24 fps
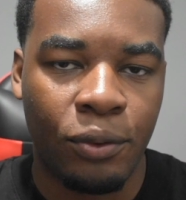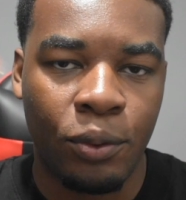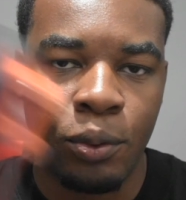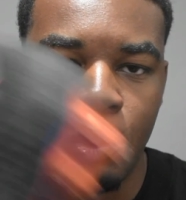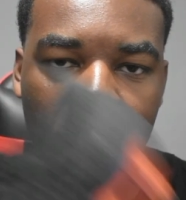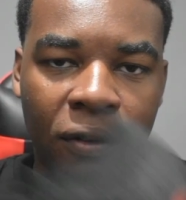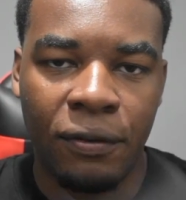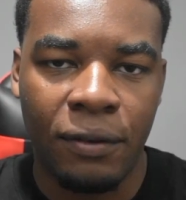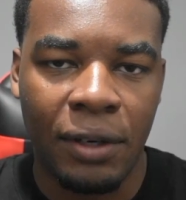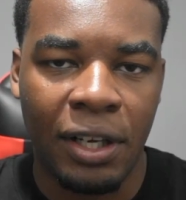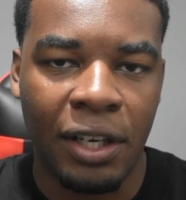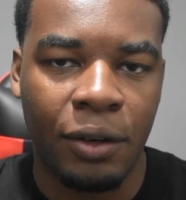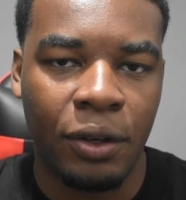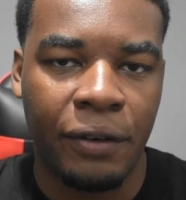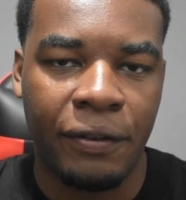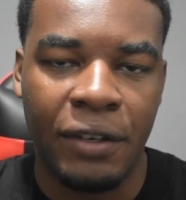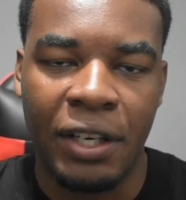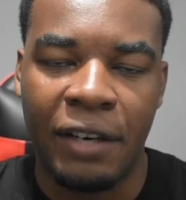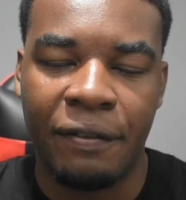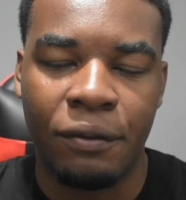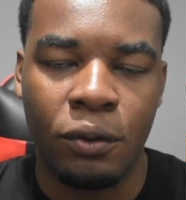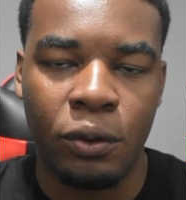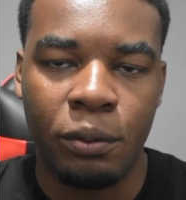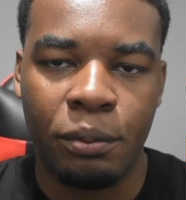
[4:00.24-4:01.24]
rule of like, if
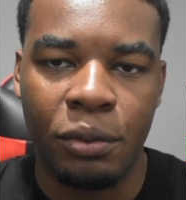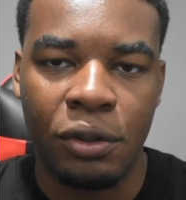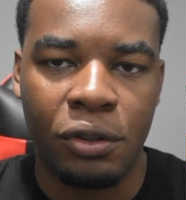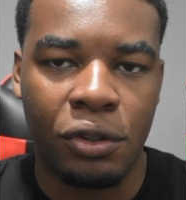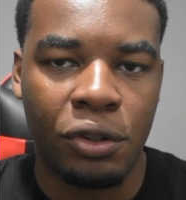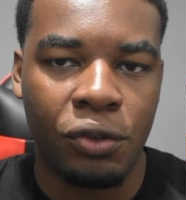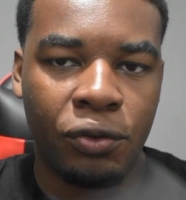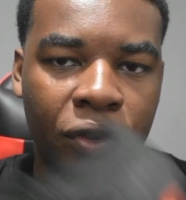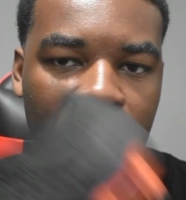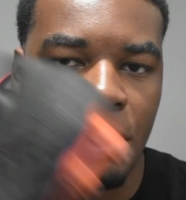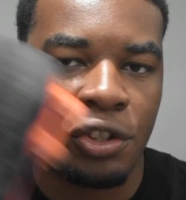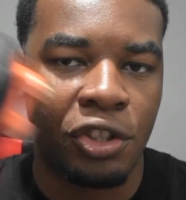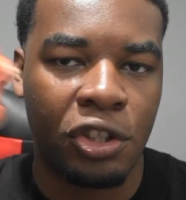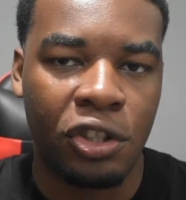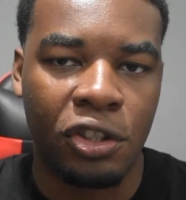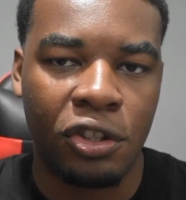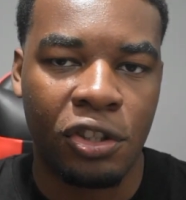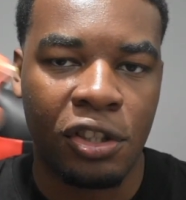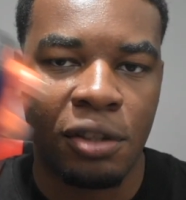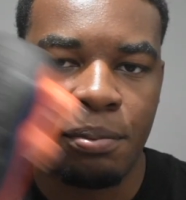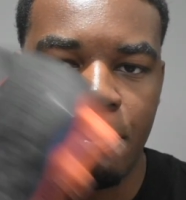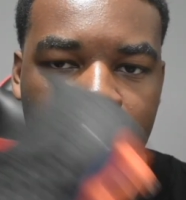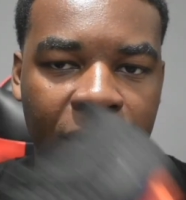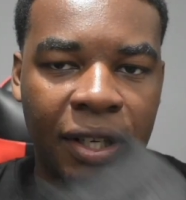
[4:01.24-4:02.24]
you have new boots, you really shouldn't
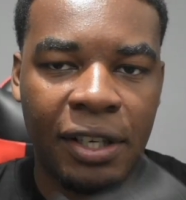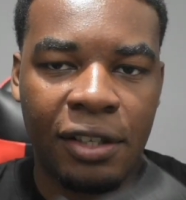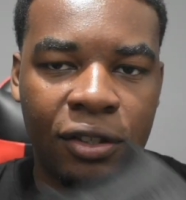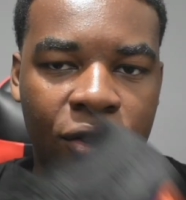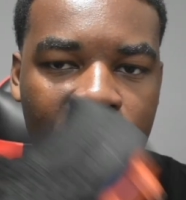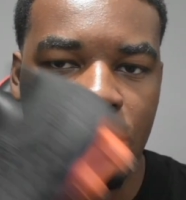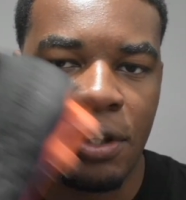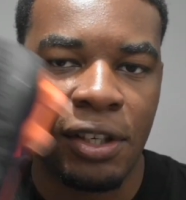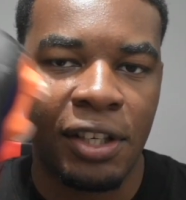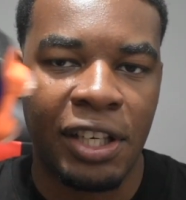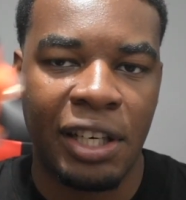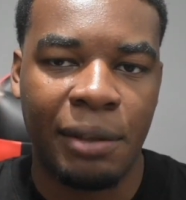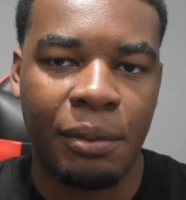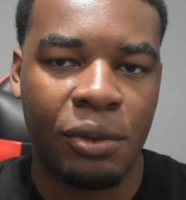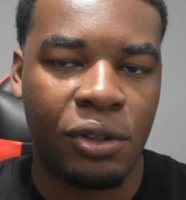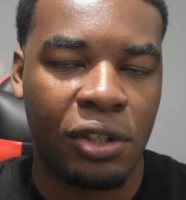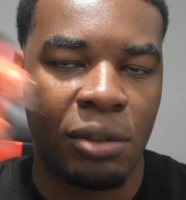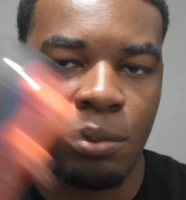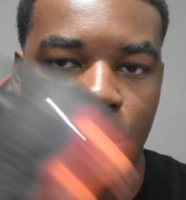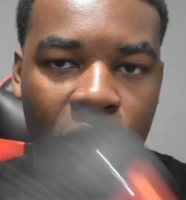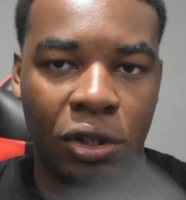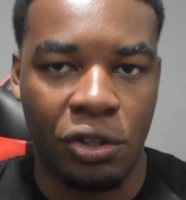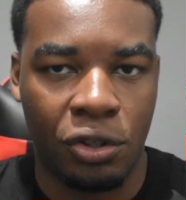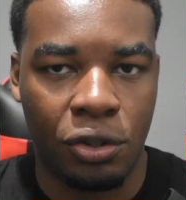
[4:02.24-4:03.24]
just play a straight game with
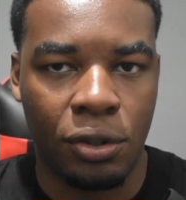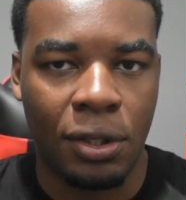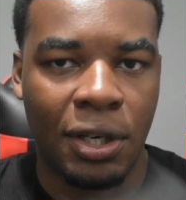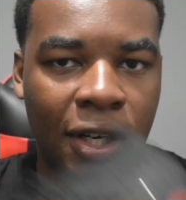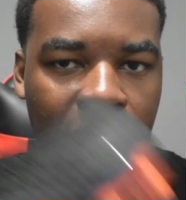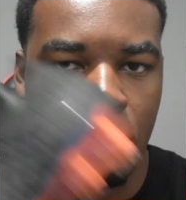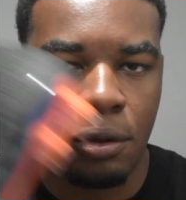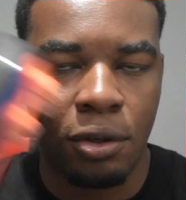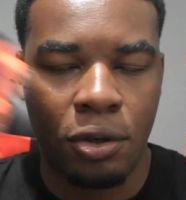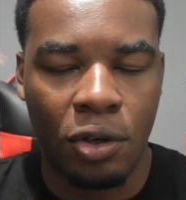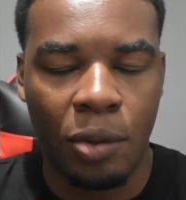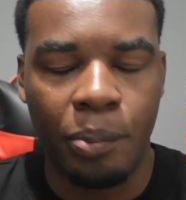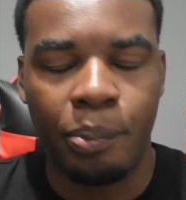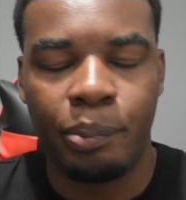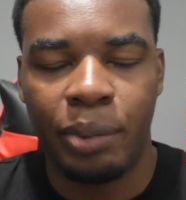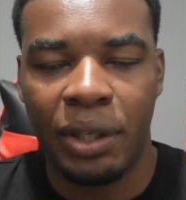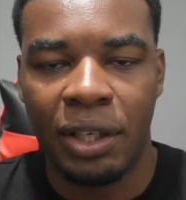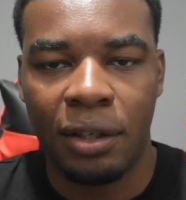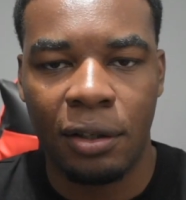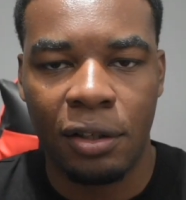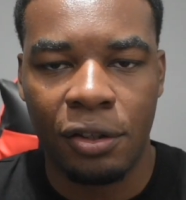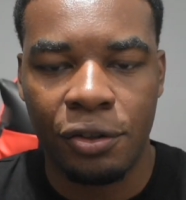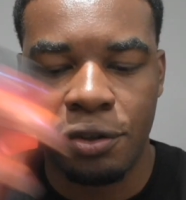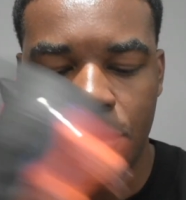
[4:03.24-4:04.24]
them unless you're like
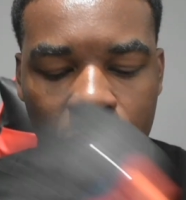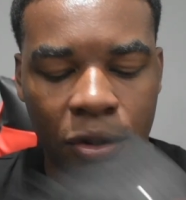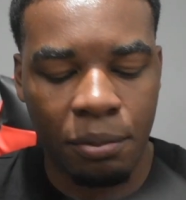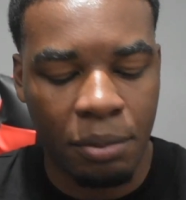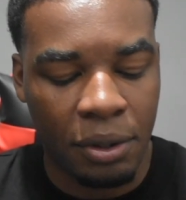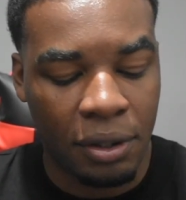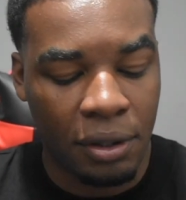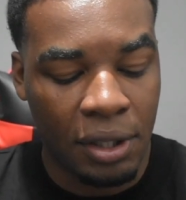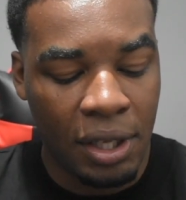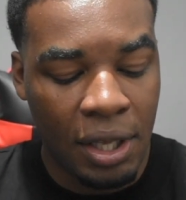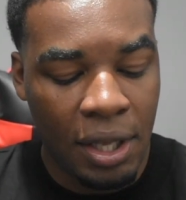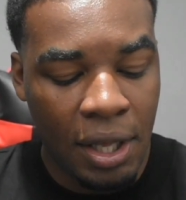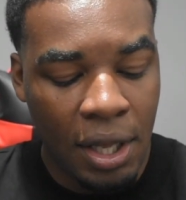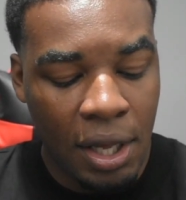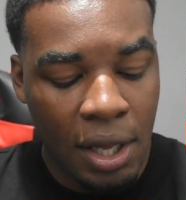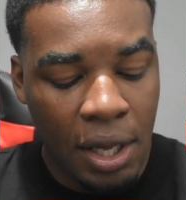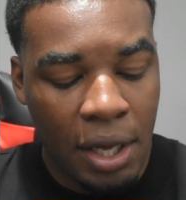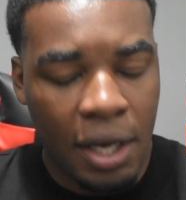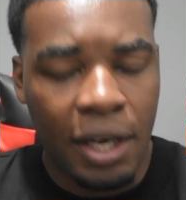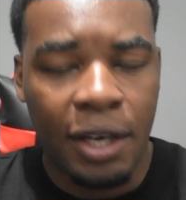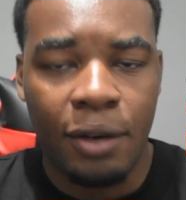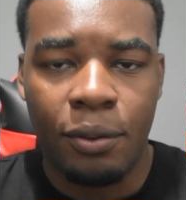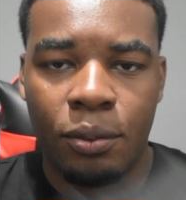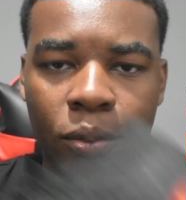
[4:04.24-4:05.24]
completely sure. But
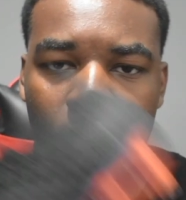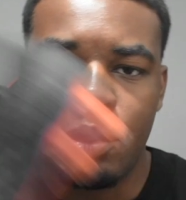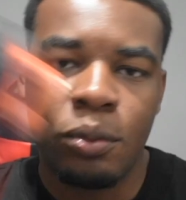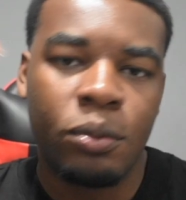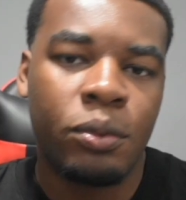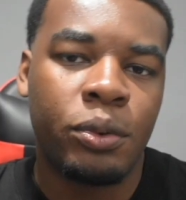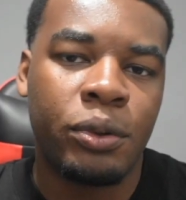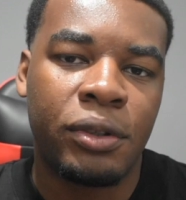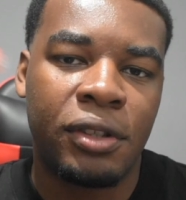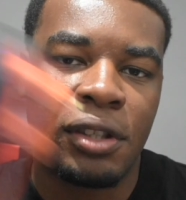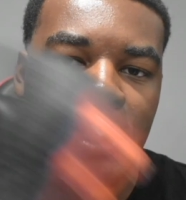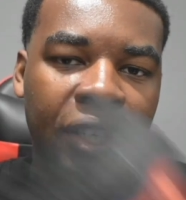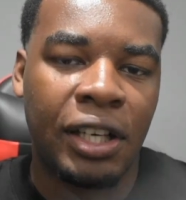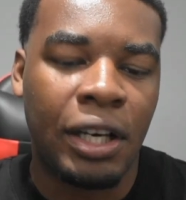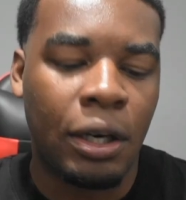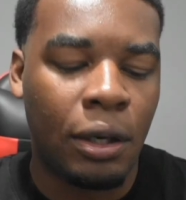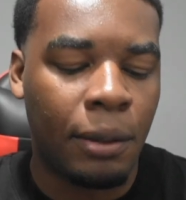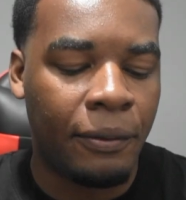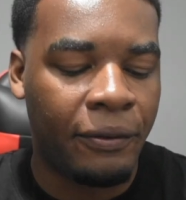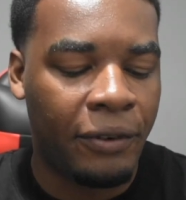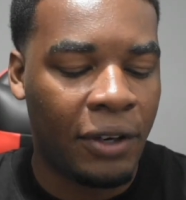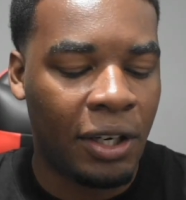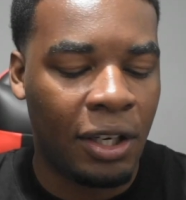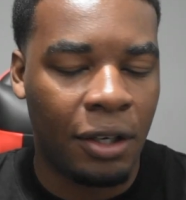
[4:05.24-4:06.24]
hey, we'll see how
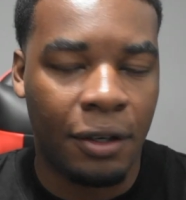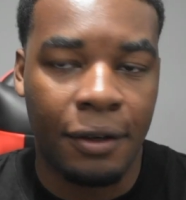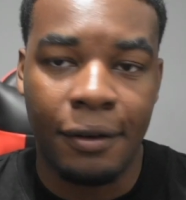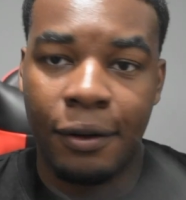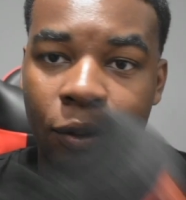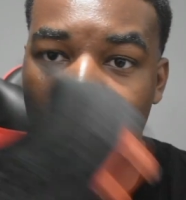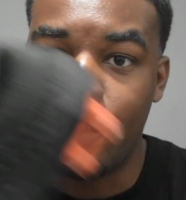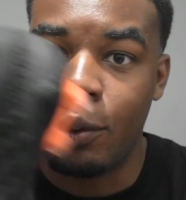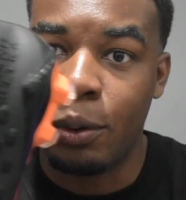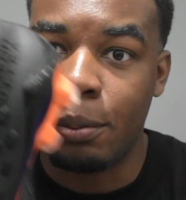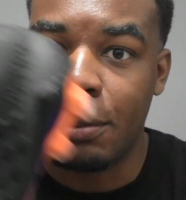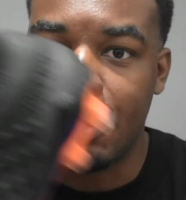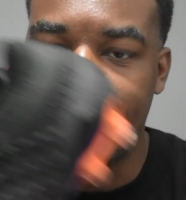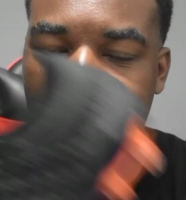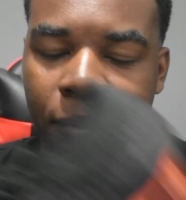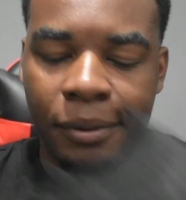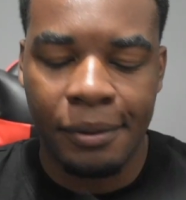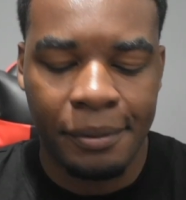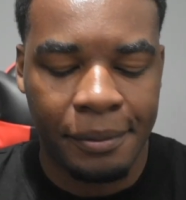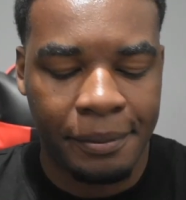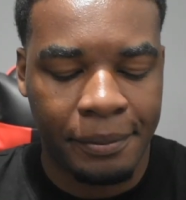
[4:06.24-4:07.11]
I'm feeling in the warm up.